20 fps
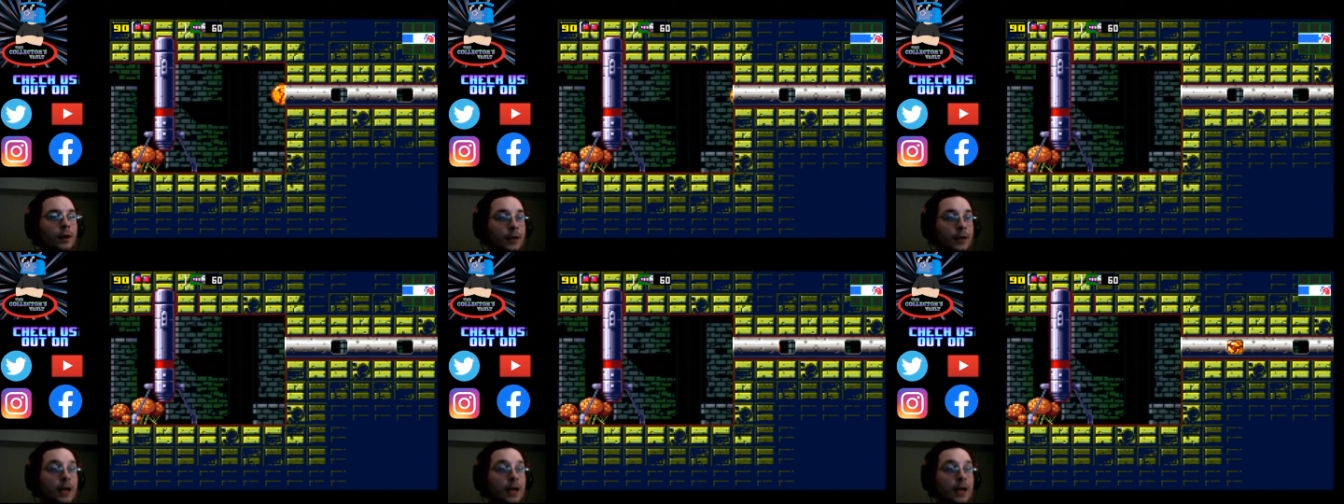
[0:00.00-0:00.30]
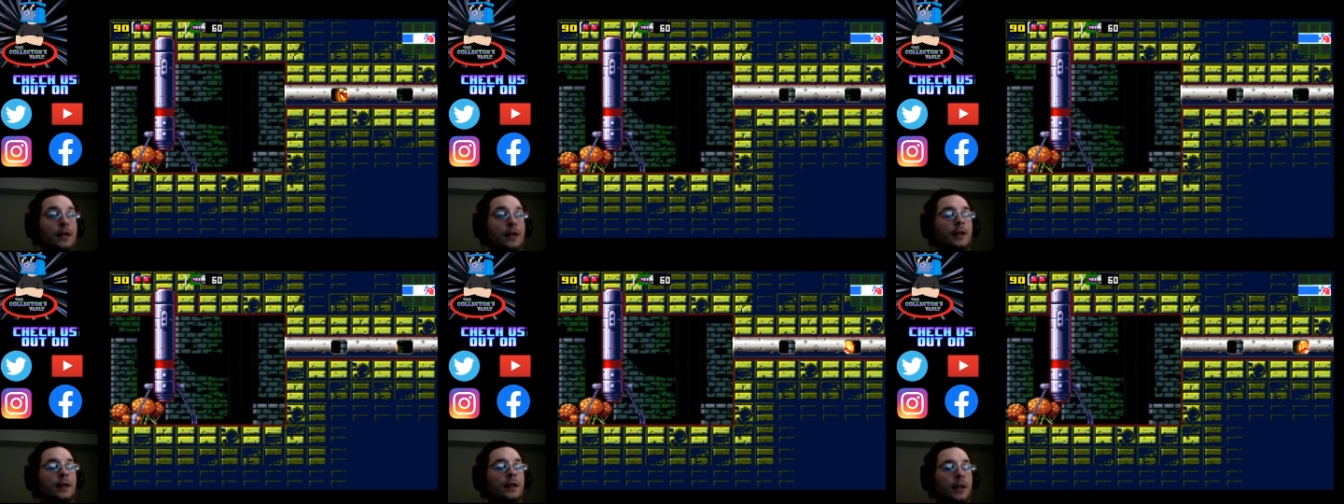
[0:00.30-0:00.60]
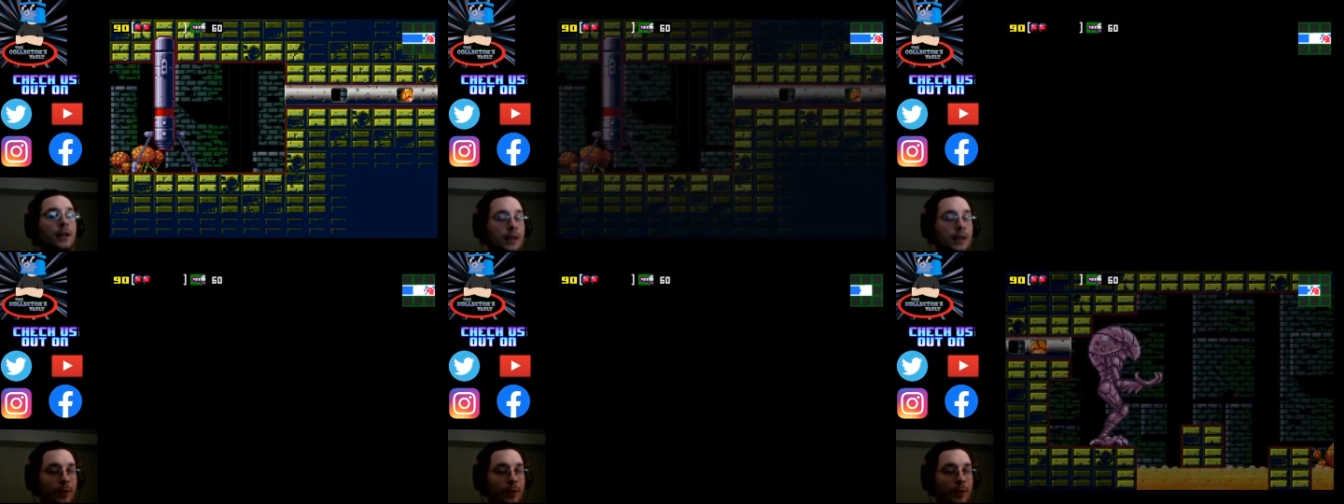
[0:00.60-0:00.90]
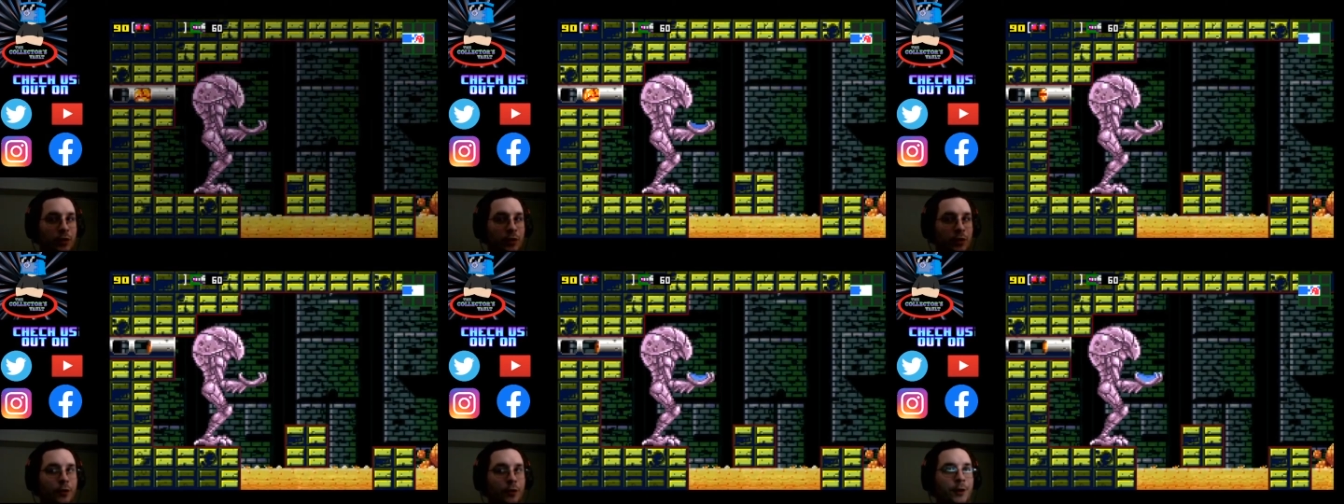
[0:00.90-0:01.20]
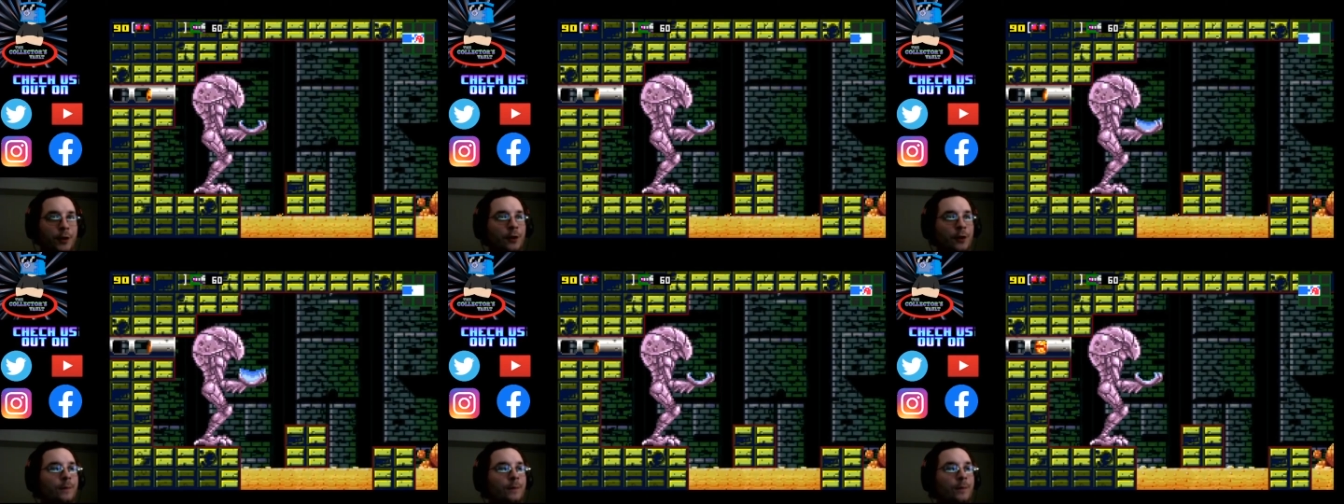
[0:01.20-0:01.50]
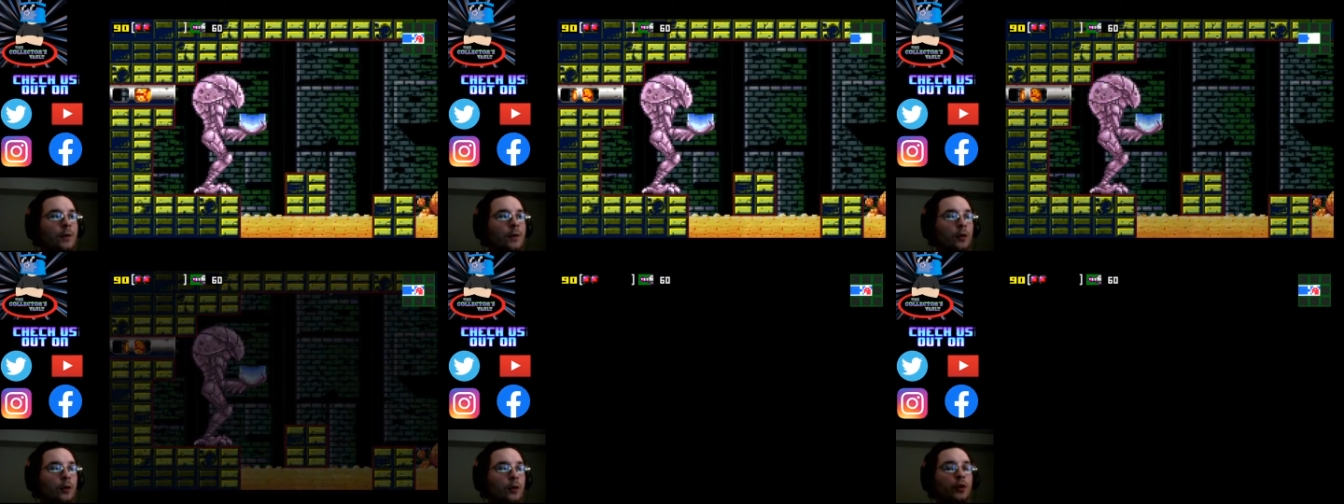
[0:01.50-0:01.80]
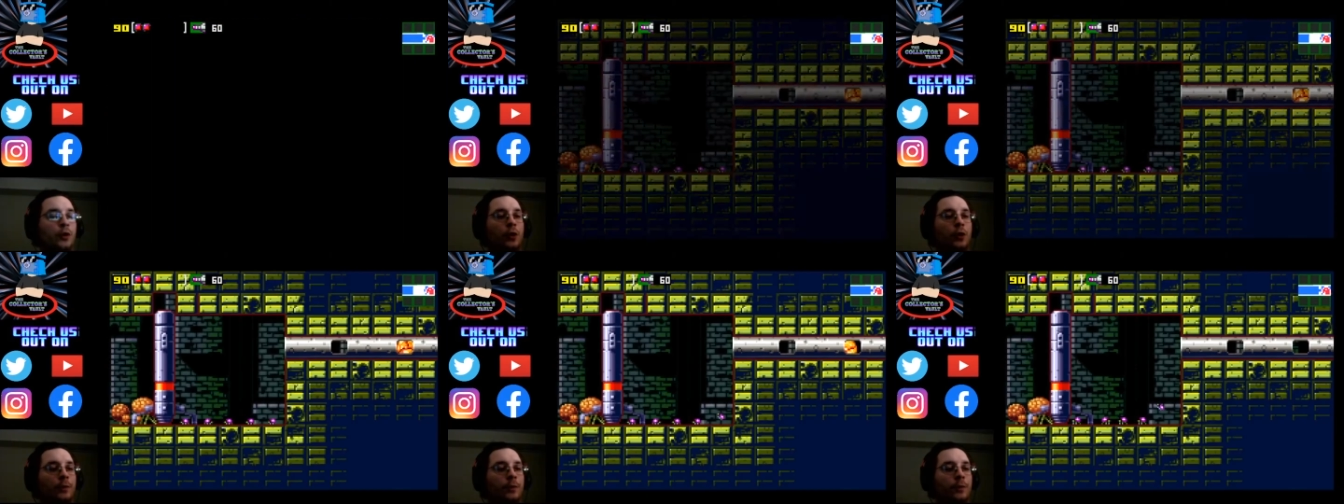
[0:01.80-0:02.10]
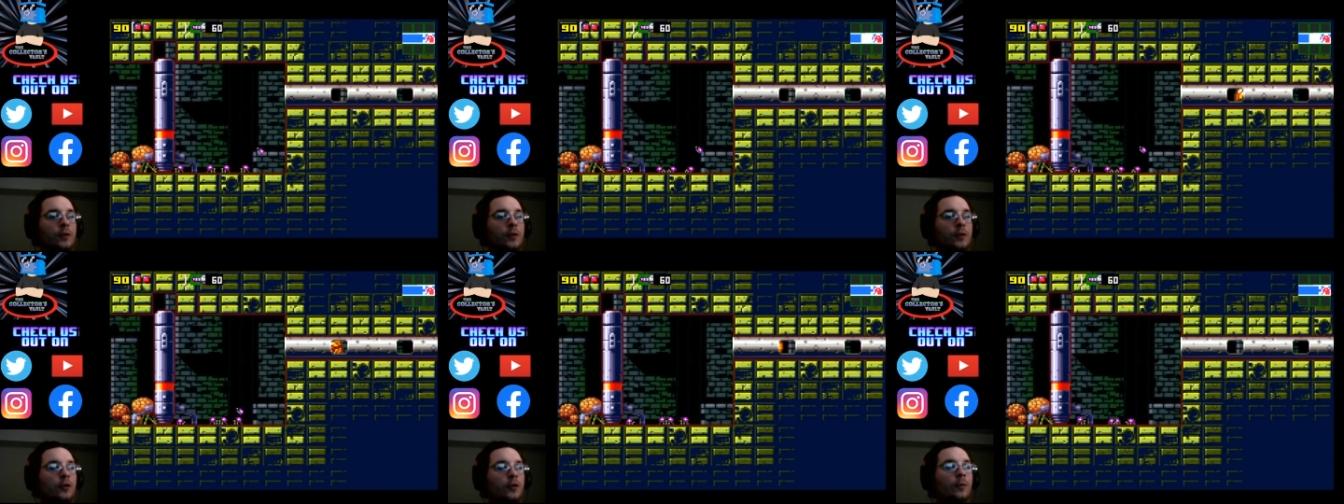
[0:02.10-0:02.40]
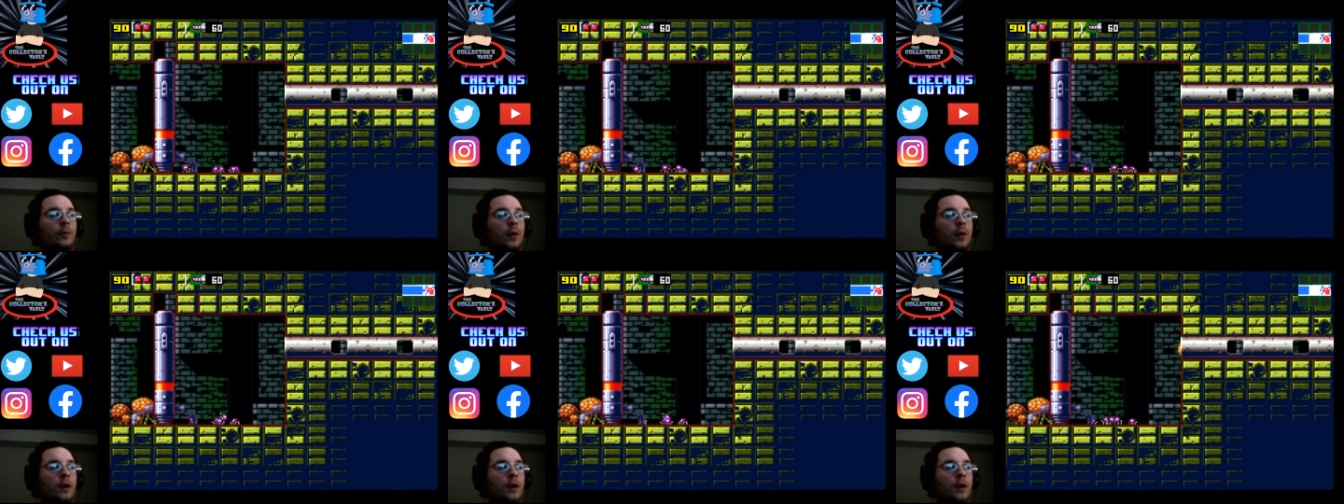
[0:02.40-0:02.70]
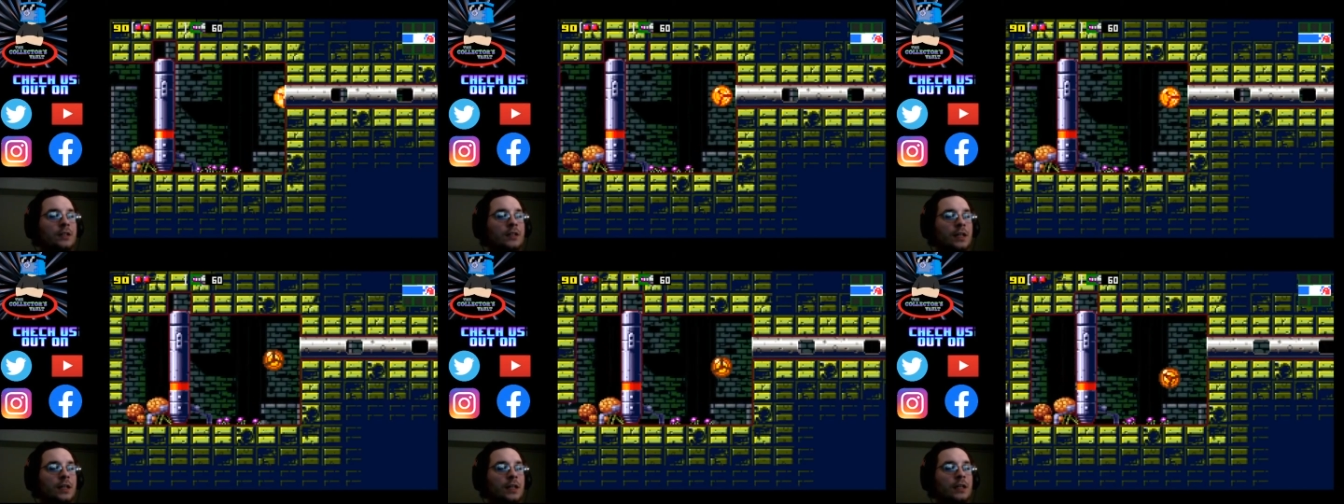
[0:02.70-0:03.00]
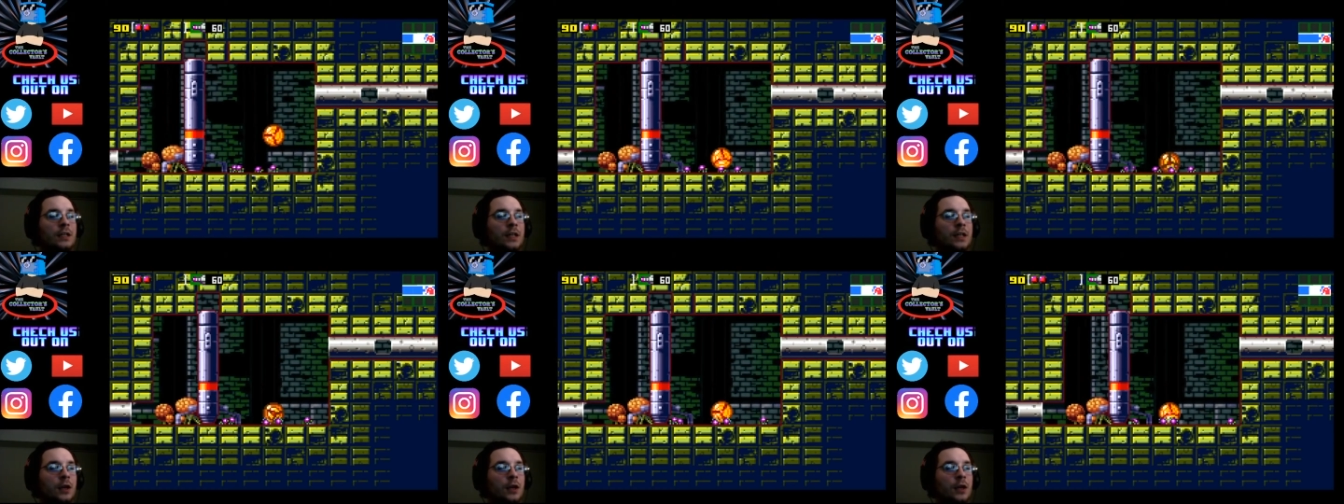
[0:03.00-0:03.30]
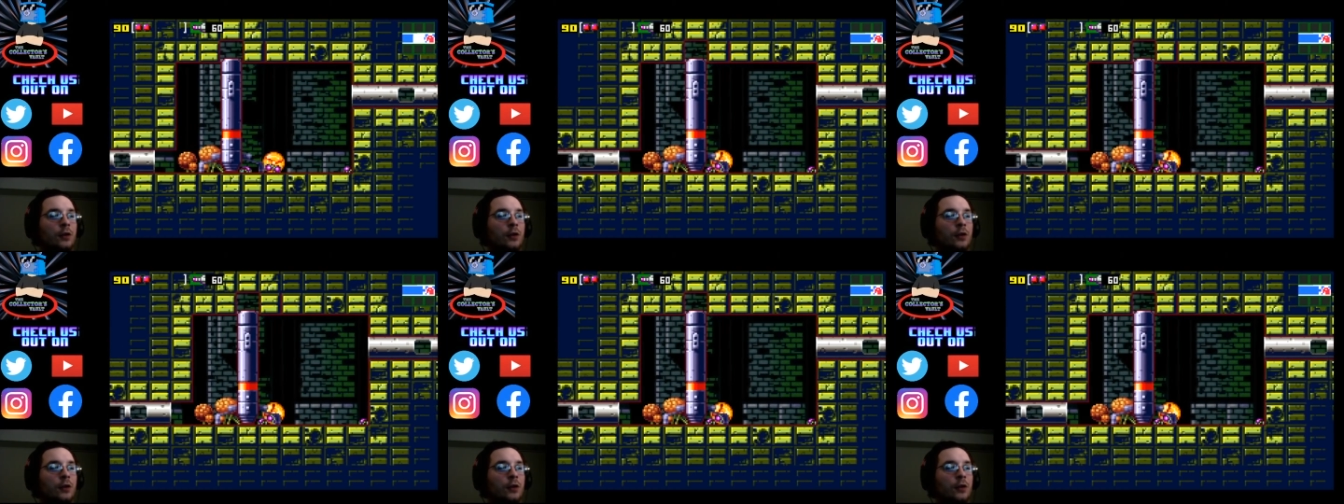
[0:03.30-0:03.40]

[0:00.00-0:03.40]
kind of like I mentioned earlier, those little bugs can kill